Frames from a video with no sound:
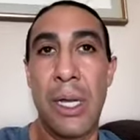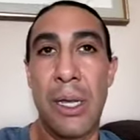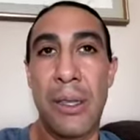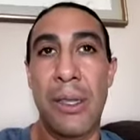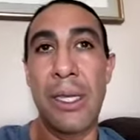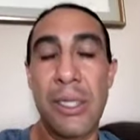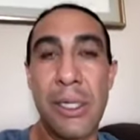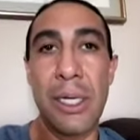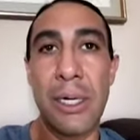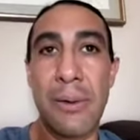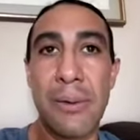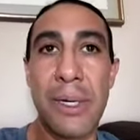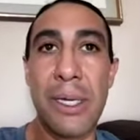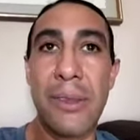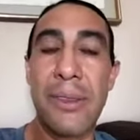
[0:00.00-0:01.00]
And then you gotta
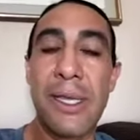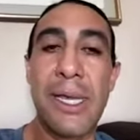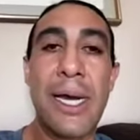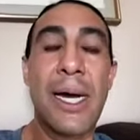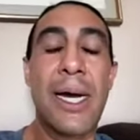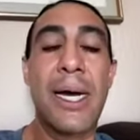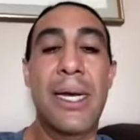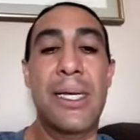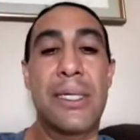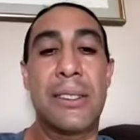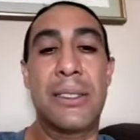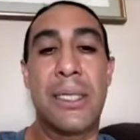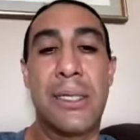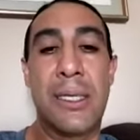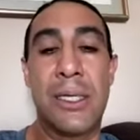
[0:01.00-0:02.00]
get the
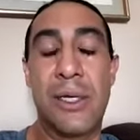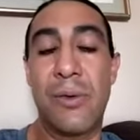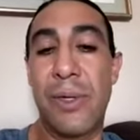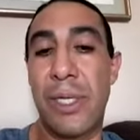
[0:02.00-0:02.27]
hides, and then